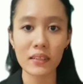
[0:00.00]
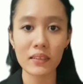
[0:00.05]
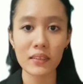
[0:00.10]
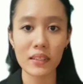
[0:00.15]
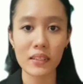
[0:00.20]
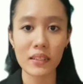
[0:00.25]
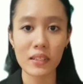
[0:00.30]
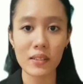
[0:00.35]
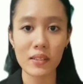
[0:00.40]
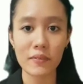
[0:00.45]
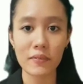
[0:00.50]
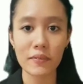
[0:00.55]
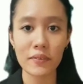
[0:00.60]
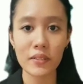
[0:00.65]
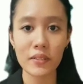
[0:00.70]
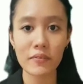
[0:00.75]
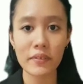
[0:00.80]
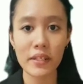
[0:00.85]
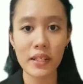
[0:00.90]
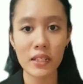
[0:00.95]
in different
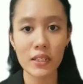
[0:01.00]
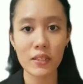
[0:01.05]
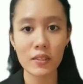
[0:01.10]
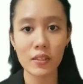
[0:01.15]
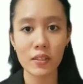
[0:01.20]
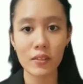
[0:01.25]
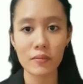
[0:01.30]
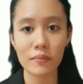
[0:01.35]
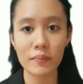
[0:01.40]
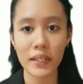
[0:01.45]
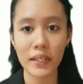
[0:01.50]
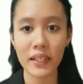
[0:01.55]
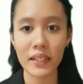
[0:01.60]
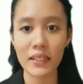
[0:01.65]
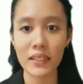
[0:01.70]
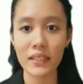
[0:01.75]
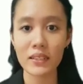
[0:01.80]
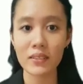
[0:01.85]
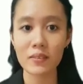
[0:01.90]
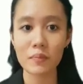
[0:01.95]
value of
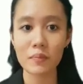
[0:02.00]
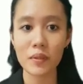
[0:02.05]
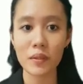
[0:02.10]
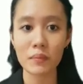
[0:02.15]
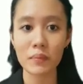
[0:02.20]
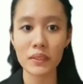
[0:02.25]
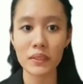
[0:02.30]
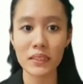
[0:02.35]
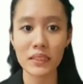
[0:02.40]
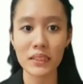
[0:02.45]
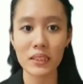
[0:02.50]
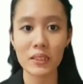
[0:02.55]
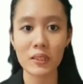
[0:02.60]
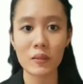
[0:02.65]
mechanical properties.